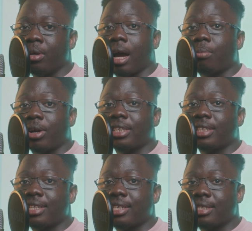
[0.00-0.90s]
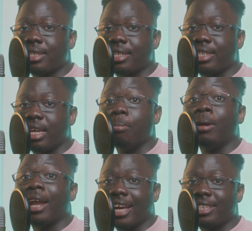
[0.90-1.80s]
camera settings and the same
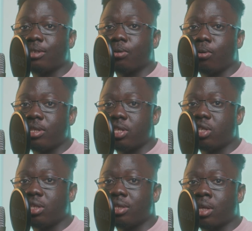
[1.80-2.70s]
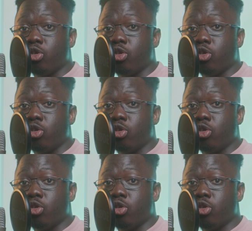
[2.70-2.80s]
lighting conditions.